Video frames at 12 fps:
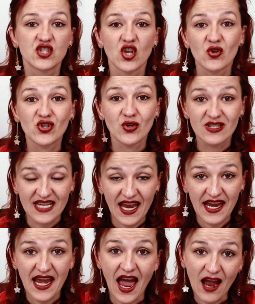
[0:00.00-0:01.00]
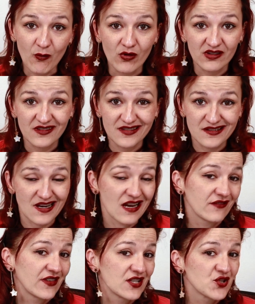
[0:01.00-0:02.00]
So today I wanted to
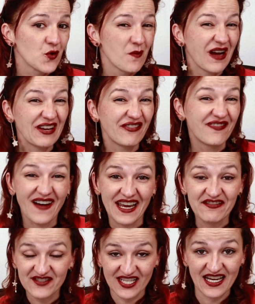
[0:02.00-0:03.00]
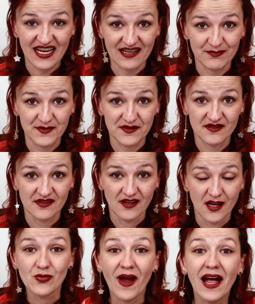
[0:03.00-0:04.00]
dive into my five tips
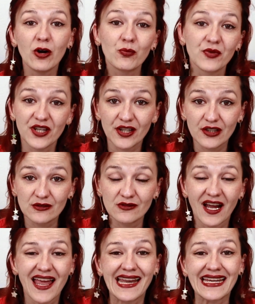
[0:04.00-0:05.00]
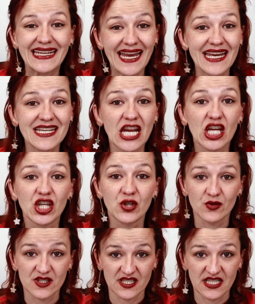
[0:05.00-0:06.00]
to help you get
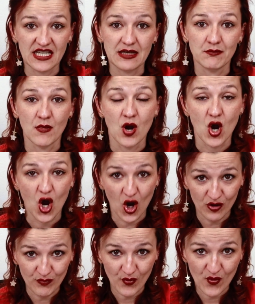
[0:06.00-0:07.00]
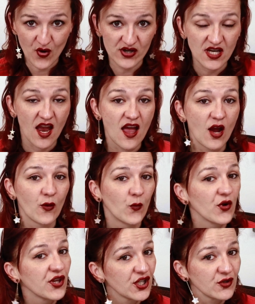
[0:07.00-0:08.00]
your team on board
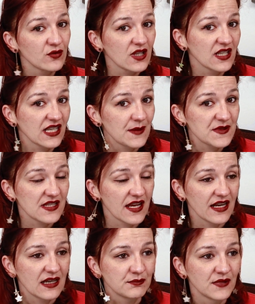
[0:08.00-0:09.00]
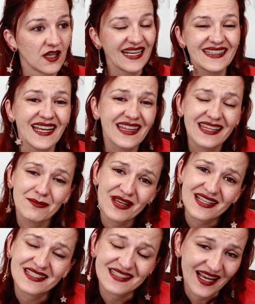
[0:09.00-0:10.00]
with your new ClickUp setup and get them
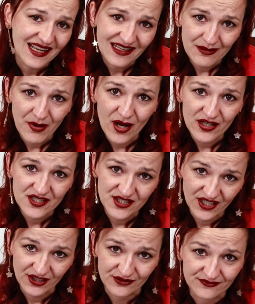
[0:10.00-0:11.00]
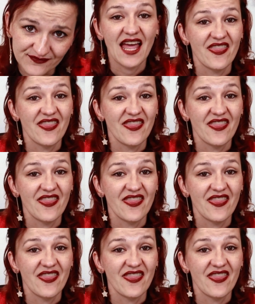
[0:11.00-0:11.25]
excited about it too.